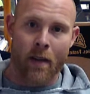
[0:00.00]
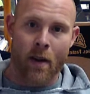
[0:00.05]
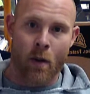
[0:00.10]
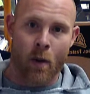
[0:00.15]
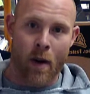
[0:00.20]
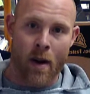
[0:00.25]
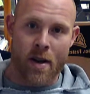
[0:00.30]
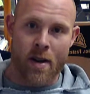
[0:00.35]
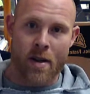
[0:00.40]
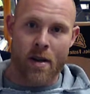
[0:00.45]

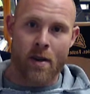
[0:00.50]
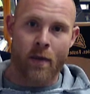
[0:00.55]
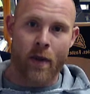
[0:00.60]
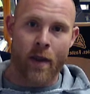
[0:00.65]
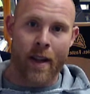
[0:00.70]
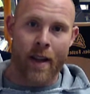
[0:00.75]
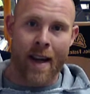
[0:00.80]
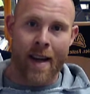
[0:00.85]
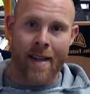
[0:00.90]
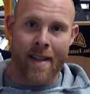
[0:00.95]
questions for
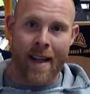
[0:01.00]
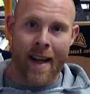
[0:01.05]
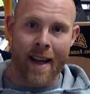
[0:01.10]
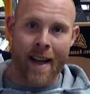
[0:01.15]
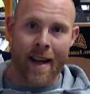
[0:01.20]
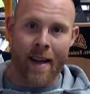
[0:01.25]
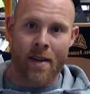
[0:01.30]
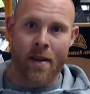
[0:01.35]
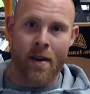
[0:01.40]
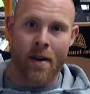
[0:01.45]
you guys to
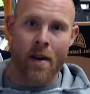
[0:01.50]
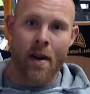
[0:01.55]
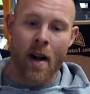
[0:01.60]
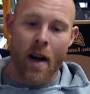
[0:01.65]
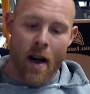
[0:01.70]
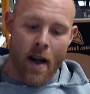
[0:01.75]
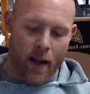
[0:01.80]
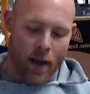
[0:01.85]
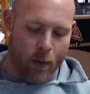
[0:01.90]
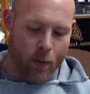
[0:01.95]
answer,
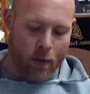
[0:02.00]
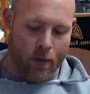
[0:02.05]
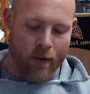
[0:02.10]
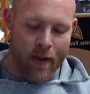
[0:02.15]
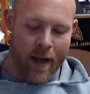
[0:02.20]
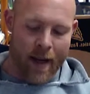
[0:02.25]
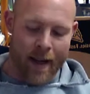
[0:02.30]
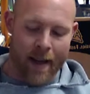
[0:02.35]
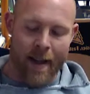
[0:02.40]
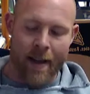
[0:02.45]
because we've
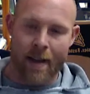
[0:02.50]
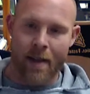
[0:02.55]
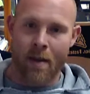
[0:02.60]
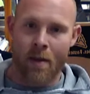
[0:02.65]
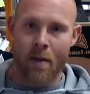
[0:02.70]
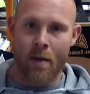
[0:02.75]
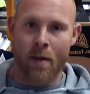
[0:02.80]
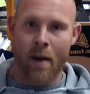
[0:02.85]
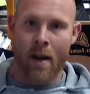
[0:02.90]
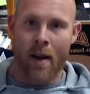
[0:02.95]
got to get
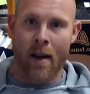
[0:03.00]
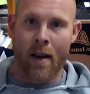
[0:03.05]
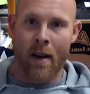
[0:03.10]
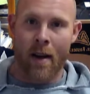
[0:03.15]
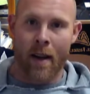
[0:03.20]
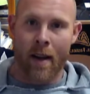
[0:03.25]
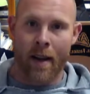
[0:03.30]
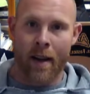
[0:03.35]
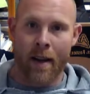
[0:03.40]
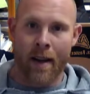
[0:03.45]
through
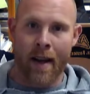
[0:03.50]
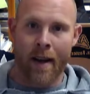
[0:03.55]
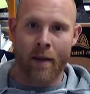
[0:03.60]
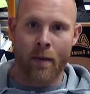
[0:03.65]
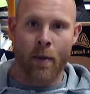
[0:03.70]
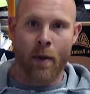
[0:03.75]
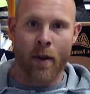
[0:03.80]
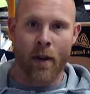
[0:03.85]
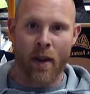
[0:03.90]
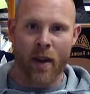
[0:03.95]
and have a
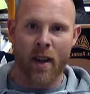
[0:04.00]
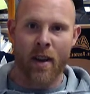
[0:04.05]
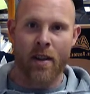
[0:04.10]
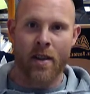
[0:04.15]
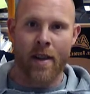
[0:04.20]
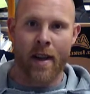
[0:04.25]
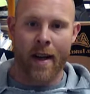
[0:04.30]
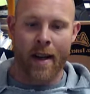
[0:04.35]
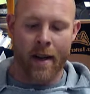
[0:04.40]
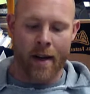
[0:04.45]
pretty good
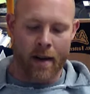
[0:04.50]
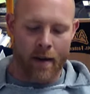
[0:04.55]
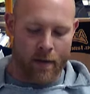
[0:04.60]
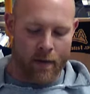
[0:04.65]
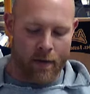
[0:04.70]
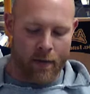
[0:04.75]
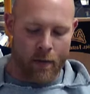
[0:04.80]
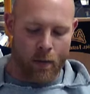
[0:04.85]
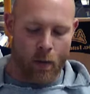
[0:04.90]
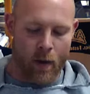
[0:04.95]
understanding of
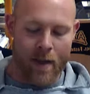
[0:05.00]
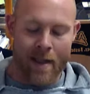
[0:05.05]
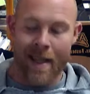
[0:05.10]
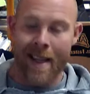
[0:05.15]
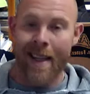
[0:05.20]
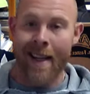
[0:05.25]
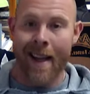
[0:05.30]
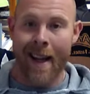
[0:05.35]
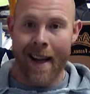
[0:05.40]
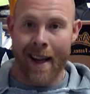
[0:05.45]
what
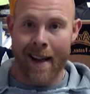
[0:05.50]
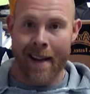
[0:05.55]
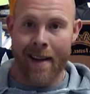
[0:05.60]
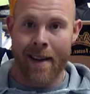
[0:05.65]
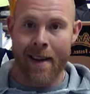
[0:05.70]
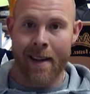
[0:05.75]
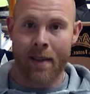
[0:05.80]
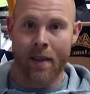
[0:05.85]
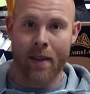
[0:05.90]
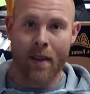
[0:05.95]
DNA
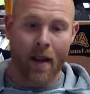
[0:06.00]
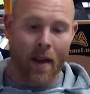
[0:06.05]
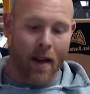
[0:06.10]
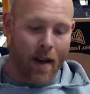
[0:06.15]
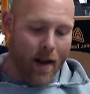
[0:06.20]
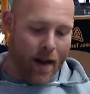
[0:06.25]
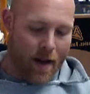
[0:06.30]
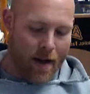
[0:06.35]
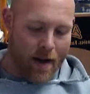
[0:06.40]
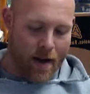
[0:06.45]
is,
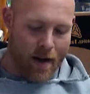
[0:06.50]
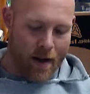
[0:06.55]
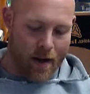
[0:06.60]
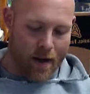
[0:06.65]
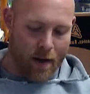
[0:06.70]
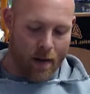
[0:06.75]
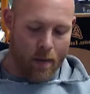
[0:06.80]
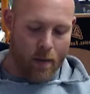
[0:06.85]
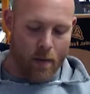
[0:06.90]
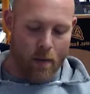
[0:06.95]

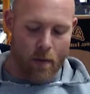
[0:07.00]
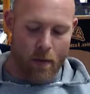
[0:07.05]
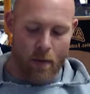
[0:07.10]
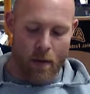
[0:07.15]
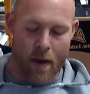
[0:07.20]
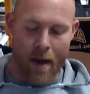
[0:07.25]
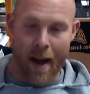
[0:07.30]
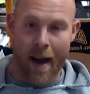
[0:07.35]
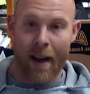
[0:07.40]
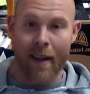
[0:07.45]

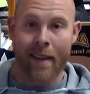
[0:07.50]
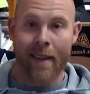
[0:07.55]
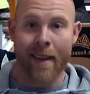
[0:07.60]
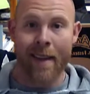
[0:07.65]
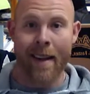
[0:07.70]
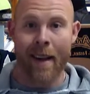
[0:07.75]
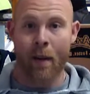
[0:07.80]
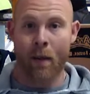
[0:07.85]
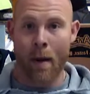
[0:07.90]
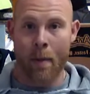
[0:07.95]
how
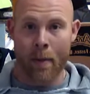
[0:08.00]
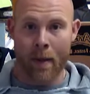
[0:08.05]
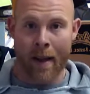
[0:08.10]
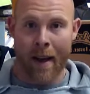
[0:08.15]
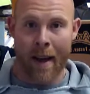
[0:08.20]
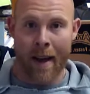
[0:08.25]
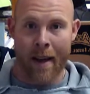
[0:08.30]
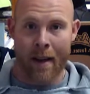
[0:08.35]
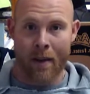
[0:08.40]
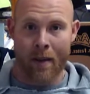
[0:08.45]
DNA
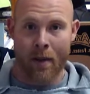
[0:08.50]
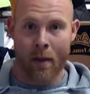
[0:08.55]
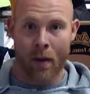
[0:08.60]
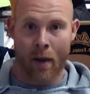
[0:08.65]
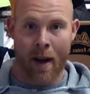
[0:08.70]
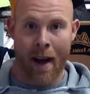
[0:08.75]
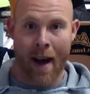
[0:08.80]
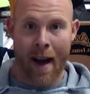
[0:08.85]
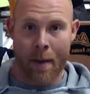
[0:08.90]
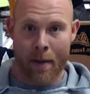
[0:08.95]
replicates or
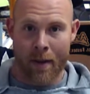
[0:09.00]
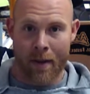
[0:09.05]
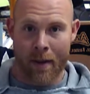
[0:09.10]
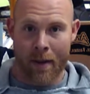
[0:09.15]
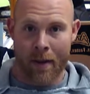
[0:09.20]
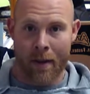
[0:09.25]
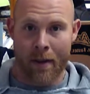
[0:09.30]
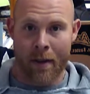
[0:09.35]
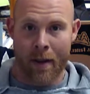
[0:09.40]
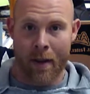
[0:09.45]
copies
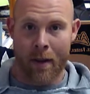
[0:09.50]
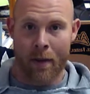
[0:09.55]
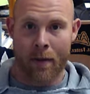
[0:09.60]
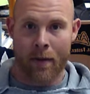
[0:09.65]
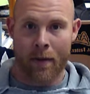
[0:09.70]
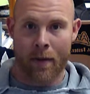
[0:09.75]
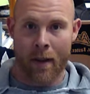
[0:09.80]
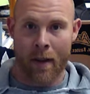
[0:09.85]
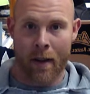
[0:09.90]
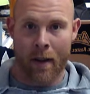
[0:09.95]

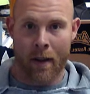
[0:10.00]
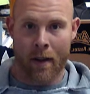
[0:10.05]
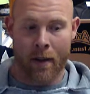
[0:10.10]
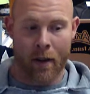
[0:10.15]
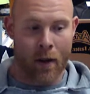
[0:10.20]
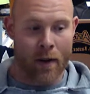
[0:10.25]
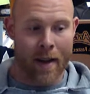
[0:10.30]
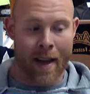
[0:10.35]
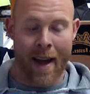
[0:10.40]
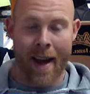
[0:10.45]
itself
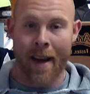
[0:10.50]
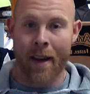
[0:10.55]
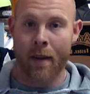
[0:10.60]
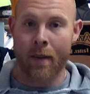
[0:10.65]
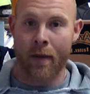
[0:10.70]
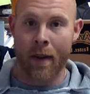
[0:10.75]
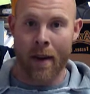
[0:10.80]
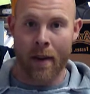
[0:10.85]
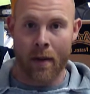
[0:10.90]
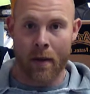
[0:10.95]
during the S
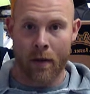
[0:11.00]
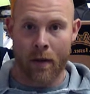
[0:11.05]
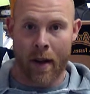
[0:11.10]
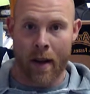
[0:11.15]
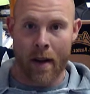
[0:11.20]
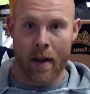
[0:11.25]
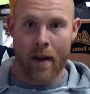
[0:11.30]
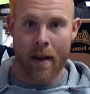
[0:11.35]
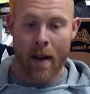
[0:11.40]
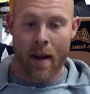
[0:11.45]
phase
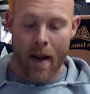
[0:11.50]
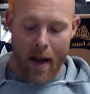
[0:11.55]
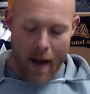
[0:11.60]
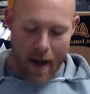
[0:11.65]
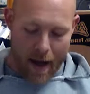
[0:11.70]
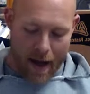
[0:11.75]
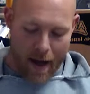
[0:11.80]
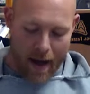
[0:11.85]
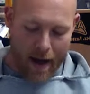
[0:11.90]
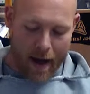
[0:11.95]
event,
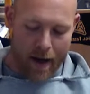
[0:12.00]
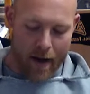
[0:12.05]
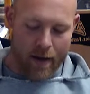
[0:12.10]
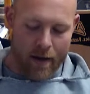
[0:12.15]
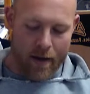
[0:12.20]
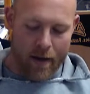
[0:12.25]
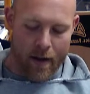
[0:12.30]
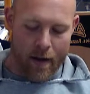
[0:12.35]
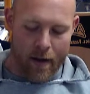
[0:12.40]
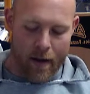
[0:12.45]

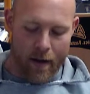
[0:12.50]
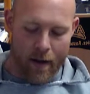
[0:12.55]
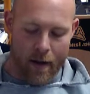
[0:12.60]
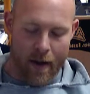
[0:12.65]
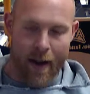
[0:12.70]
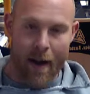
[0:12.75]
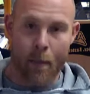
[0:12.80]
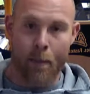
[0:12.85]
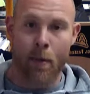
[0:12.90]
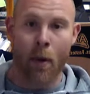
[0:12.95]
and
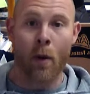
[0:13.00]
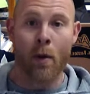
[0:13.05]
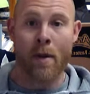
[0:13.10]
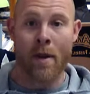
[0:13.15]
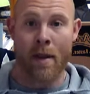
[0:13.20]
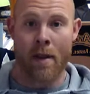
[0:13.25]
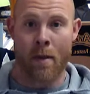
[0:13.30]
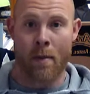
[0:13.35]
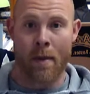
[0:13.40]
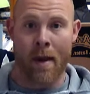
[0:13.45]
how
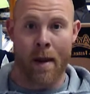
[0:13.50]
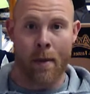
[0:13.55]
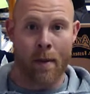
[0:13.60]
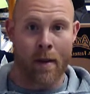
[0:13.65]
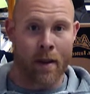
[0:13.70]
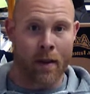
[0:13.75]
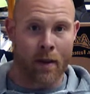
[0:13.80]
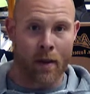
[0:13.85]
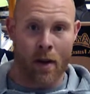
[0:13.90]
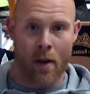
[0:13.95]
proteins are made,
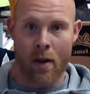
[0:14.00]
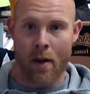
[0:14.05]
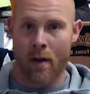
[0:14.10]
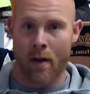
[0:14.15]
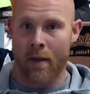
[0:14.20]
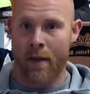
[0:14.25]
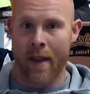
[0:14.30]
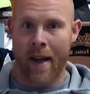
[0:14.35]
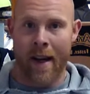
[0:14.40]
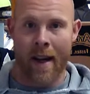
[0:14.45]
because all
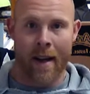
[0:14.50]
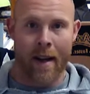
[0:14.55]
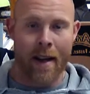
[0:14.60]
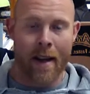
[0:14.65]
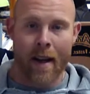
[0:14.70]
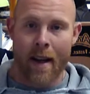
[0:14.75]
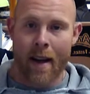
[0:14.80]
of that